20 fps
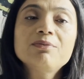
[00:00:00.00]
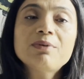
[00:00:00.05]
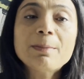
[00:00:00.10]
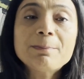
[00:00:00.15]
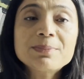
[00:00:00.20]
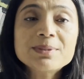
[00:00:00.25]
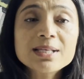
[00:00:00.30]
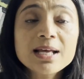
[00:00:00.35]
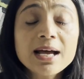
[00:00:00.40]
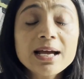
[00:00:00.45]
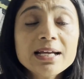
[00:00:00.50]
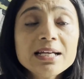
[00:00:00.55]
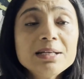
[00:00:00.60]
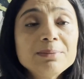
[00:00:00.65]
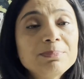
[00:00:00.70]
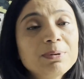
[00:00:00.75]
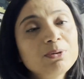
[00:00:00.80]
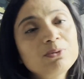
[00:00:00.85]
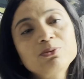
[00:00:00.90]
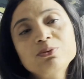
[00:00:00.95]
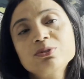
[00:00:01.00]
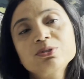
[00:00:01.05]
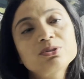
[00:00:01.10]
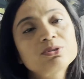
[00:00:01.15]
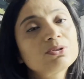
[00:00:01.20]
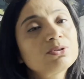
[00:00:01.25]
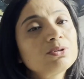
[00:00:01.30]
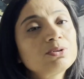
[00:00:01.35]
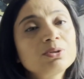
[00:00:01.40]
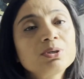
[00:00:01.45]
website, but
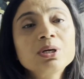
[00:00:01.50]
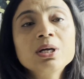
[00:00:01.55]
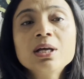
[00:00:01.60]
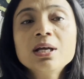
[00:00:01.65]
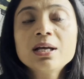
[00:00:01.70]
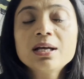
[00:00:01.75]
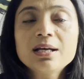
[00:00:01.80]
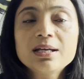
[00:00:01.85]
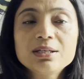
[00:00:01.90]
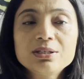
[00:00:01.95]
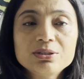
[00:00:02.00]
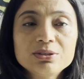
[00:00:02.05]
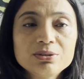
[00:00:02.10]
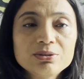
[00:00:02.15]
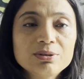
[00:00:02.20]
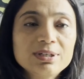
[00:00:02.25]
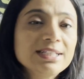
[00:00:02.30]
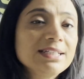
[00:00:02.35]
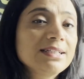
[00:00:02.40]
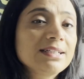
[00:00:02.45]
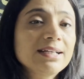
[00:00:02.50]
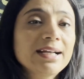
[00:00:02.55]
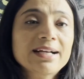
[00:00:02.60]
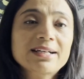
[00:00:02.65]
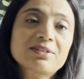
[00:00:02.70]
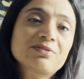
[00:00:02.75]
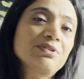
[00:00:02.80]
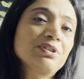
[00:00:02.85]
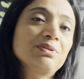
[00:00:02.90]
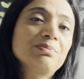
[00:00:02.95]
also
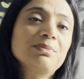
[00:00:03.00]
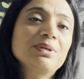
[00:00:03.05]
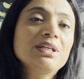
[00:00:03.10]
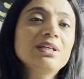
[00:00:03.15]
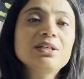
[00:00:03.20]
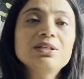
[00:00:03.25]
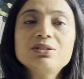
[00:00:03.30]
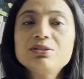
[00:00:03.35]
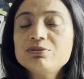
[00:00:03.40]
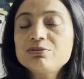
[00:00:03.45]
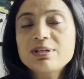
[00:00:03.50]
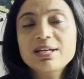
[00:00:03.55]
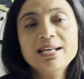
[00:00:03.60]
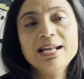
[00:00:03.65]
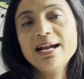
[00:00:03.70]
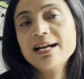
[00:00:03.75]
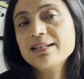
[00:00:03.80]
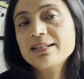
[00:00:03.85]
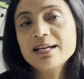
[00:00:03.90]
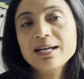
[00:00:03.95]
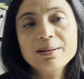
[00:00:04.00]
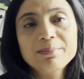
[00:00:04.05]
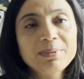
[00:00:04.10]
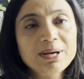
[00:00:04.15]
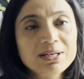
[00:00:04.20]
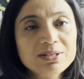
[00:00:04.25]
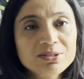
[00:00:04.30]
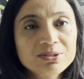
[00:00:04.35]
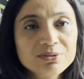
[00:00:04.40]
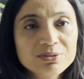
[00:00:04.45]
interact with me. You can add the
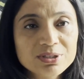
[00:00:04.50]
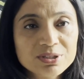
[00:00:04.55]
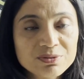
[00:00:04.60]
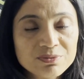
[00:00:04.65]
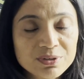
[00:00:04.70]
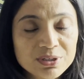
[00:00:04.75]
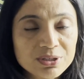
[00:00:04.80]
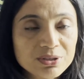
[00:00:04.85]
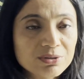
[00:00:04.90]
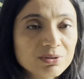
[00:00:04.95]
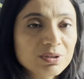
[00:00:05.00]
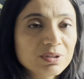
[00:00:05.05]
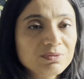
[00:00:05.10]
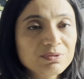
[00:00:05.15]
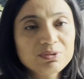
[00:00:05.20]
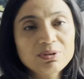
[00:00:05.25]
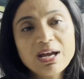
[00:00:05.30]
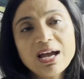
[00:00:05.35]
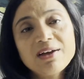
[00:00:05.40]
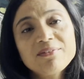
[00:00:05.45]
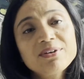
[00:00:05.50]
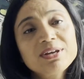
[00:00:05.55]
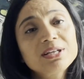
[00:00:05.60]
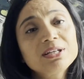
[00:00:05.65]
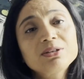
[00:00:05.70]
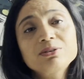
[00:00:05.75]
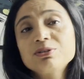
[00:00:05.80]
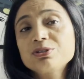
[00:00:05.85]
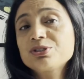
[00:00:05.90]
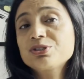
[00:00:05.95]
comments to this video. If you have
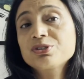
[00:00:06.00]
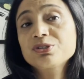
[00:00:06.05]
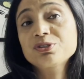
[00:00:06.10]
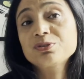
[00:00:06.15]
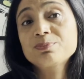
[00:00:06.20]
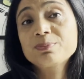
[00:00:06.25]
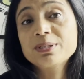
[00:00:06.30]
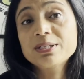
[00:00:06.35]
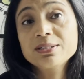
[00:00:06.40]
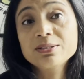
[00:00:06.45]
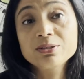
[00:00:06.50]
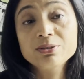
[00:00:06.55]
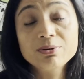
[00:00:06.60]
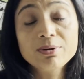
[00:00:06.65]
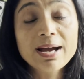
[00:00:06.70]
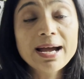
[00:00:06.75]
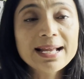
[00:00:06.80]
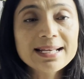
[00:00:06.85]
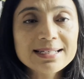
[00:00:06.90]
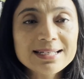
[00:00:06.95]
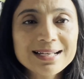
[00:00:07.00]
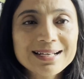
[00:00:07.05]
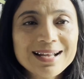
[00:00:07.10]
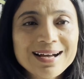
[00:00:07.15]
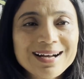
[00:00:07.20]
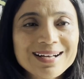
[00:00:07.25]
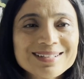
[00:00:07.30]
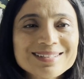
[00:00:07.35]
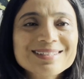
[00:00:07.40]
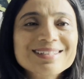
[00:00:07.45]
any question, please go ahead and
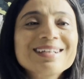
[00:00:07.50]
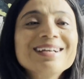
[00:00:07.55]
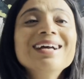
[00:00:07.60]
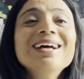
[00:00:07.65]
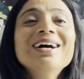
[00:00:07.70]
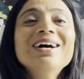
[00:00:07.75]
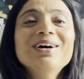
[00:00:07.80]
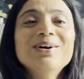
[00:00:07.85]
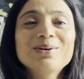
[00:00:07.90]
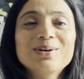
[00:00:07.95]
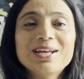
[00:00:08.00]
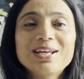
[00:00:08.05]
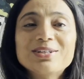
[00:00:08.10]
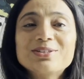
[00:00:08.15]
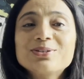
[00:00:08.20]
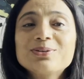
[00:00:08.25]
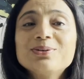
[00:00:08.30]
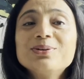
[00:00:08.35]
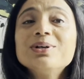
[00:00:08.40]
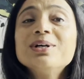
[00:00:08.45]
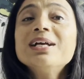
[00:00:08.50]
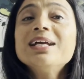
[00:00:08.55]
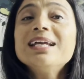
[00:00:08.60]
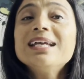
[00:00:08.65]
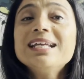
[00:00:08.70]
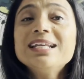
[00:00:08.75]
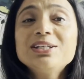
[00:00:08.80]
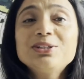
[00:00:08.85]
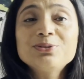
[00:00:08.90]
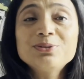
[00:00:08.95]
ask. Okay, so
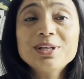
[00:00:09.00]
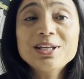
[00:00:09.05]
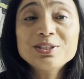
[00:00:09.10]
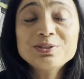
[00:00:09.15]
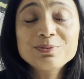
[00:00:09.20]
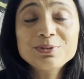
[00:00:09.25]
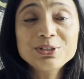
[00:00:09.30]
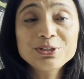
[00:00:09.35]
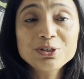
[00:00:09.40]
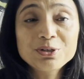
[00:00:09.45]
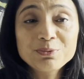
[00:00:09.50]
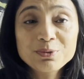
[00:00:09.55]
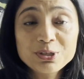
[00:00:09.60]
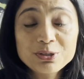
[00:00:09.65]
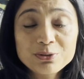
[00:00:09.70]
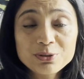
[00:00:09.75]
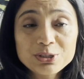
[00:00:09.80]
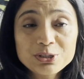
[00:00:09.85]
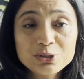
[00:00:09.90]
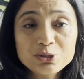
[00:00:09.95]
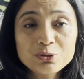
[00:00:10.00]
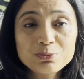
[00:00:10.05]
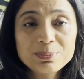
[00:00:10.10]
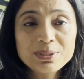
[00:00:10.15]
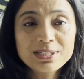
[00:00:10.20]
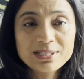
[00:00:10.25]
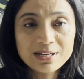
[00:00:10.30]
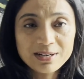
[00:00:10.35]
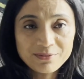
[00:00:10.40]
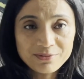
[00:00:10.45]
in today's video we're going to
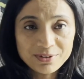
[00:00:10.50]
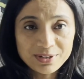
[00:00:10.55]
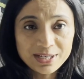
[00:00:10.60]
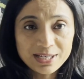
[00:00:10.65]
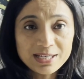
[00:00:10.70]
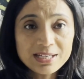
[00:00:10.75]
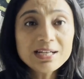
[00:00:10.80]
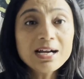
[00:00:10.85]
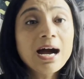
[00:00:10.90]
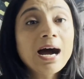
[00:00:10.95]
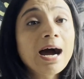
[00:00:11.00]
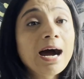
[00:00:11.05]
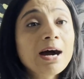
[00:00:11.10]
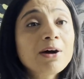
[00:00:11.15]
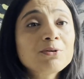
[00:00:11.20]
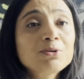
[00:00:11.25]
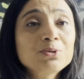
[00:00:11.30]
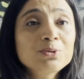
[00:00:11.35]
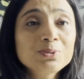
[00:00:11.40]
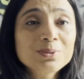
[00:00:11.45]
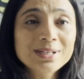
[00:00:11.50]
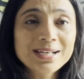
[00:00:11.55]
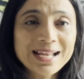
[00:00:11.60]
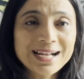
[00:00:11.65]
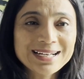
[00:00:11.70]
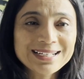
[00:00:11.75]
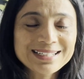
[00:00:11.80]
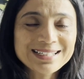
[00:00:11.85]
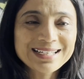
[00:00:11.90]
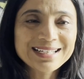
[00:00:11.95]
be covering how to
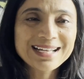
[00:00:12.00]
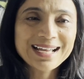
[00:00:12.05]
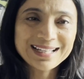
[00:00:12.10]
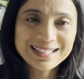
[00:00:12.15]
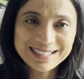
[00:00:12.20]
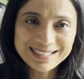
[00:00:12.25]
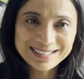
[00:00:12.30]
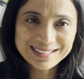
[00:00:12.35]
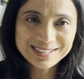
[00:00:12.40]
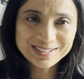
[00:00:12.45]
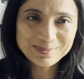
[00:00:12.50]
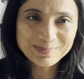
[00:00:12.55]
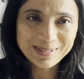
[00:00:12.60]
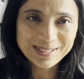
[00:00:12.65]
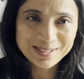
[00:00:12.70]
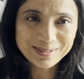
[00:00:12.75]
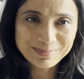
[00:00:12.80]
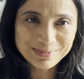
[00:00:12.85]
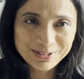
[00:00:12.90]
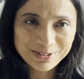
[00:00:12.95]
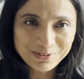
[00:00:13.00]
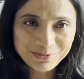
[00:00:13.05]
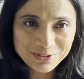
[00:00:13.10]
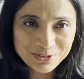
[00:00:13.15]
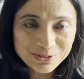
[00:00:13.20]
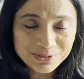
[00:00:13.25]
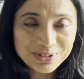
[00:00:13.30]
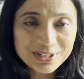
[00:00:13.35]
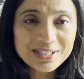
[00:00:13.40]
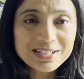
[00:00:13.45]
collect a catheter specimen of
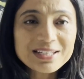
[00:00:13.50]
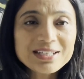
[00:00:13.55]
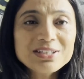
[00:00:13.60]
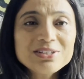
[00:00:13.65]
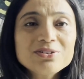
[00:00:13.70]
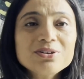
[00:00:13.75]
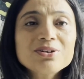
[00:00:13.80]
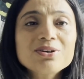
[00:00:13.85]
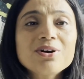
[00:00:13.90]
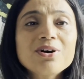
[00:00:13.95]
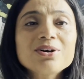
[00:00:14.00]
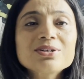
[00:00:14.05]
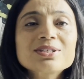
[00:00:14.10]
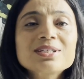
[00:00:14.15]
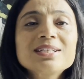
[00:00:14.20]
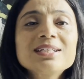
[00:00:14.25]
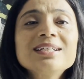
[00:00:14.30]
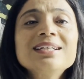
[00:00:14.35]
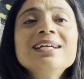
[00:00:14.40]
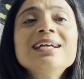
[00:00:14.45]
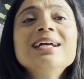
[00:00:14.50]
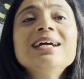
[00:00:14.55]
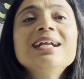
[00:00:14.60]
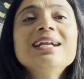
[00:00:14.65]
urine in your OSCE